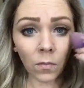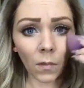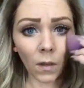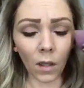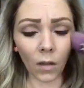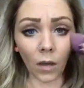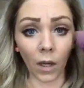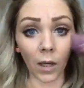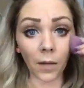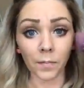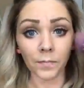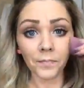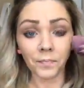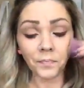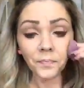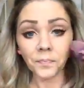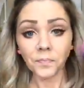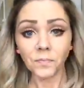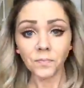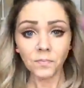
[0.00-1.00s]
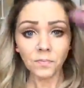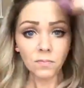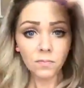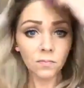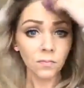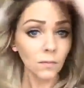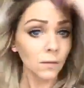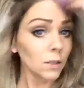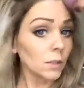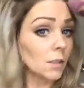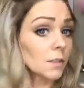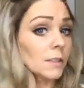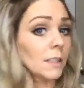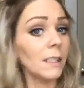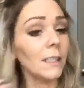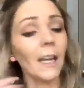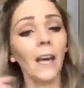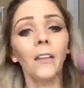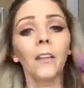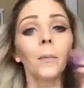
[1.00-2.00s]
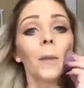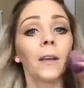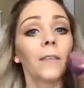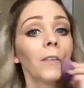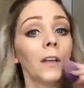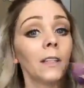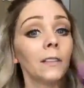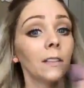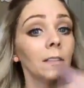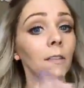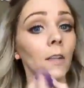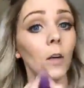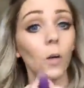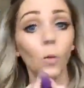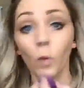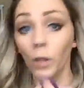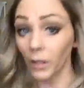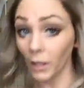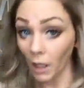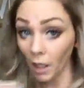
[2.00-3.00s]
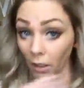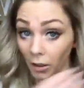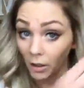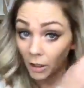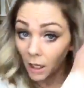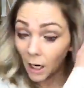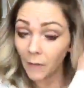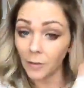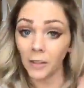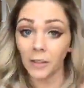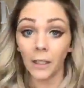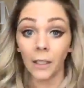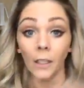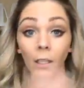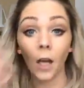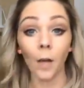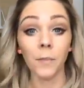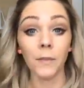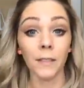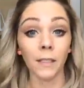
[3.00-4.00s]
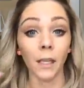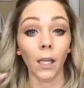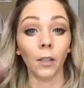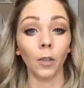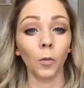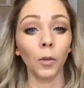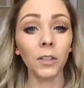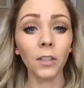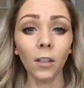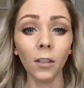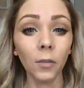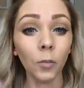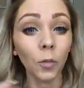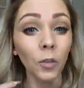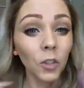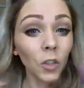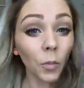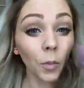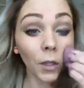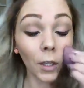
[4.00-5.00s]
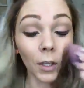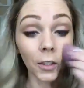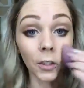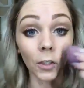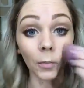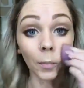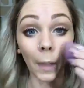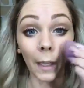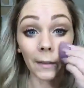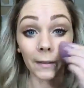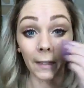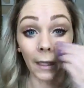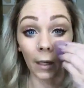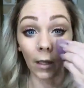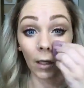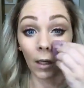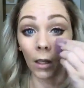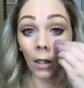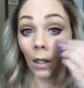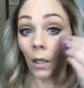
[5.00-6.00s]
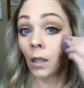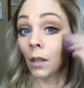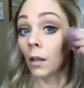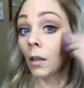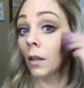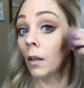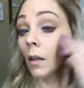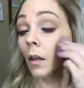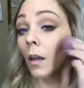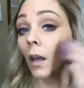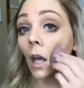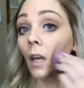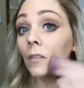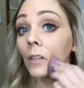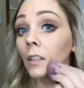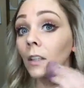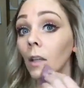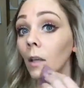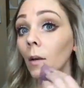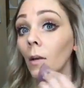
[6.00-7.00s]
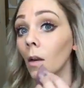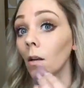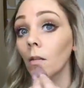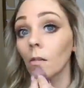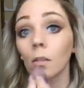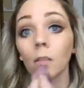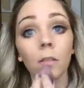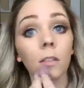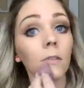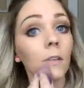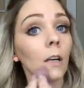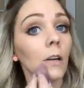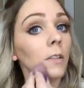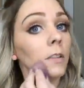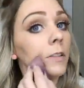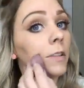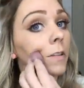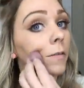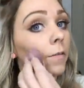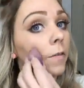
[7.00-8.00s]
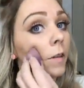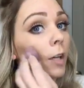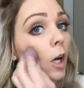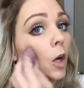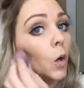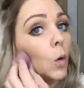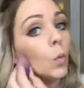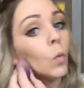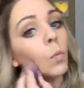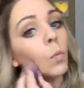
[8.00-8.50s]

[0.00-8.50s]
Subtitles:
Okay, so see, now that my face is all one color, everything comes together. Once you put on your mascara, everything starts to flow.